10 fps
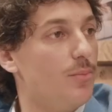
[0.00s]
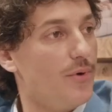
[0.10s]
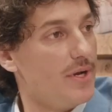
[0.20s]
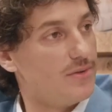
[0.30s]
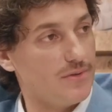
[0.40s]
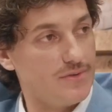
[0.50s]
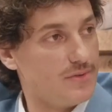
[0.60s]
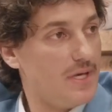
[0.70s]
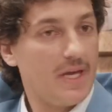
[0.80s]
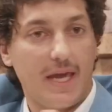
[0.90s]
operators
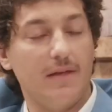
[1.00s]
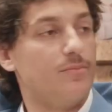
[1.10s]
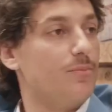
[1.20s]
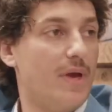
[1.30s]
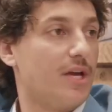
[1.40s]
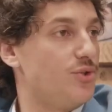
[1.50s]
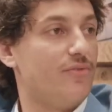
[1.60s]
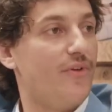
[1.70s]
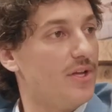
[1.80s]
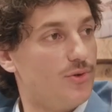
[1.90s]
can make a
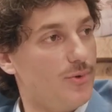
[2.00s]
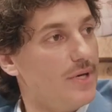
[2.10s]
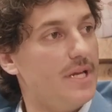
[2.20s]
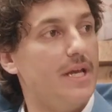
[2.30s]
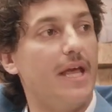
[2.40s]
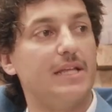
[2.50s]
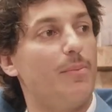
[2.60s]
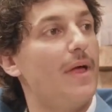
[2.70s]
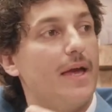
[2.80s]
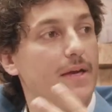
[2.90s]
joint venture and
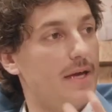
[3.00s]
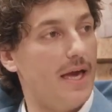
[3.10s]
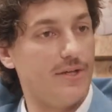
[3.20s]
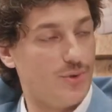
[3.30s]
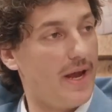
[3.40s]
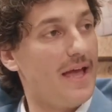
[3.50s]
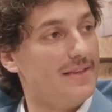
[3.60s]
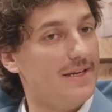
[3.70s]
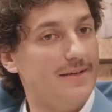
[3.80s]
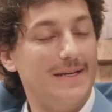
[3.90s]
apply
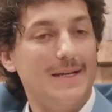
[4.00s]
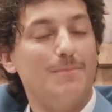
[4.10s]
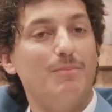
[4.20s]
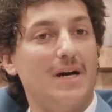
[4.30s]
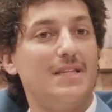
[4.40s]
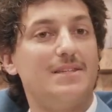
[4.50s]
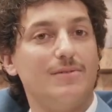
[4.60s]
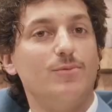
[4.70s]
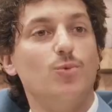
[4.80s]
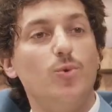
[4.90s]
together, but
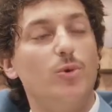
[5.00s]
we